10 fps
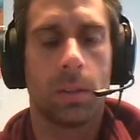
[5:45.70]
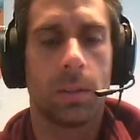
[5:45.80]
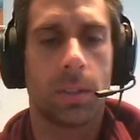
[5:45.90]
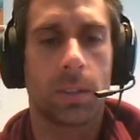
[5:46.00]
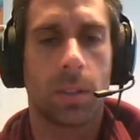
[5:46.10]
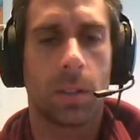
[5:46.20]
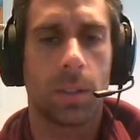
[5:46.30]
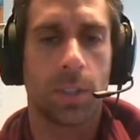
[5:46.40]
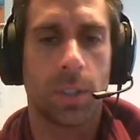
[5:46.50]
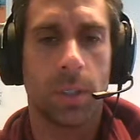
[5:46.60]

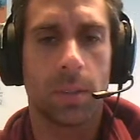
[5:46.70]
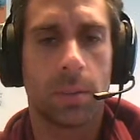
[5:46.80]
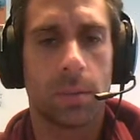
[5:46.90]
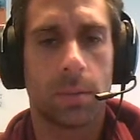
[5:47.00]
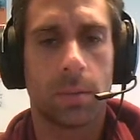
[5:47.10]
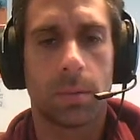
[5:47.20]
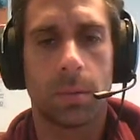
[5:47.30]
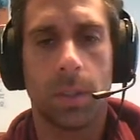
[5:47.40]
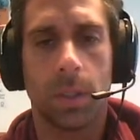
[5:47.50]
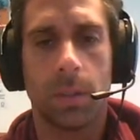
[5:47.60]
technology,
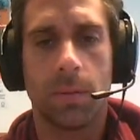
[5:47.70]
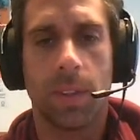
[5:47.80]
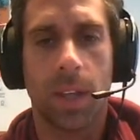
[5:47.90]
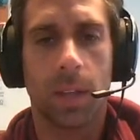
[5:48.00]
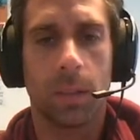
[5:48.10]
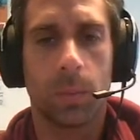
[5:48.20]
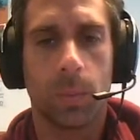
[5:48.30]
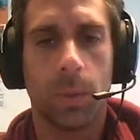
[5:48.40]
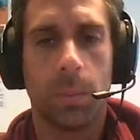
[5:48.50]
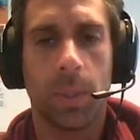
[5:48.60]
none of that
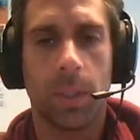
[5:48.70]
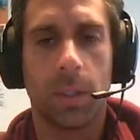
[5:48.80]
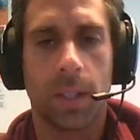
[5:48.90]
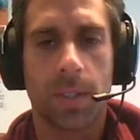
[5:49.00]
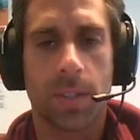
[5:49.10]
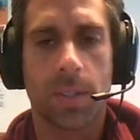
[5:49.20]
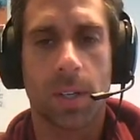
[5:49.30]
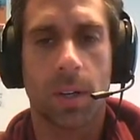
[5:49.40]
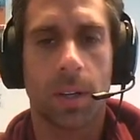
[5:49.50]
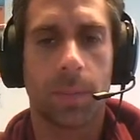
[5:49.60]
would be
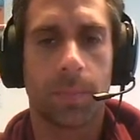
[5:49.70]
necessary.